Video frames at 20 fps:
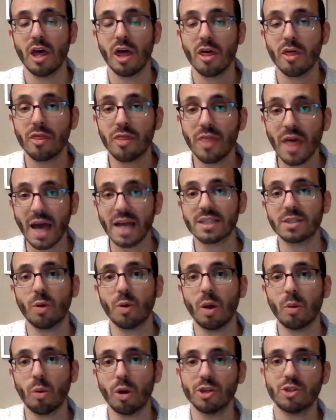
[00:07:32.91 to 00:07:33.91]
That's why
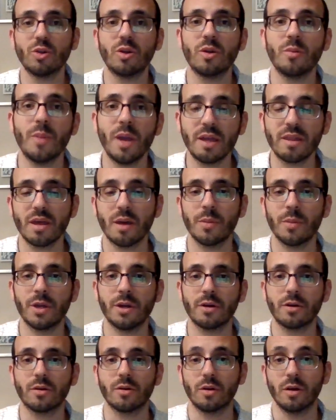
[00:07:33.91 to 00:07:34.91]
I want you to make that
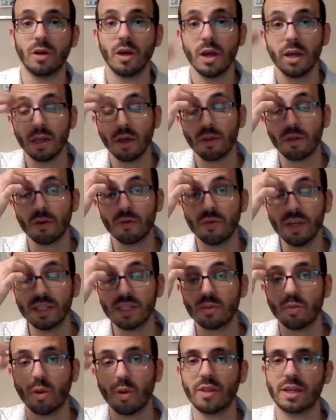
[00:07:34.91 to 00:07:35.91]
miracle. Now, the
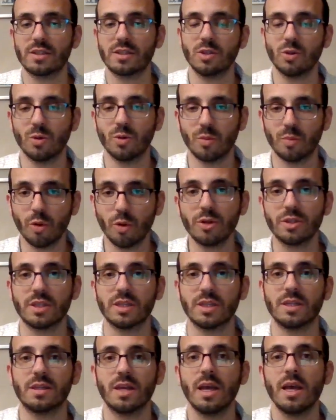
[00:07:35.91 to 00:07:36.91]
reason why that's so
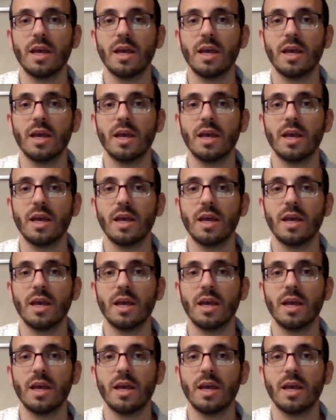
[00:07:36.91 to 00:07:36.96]
important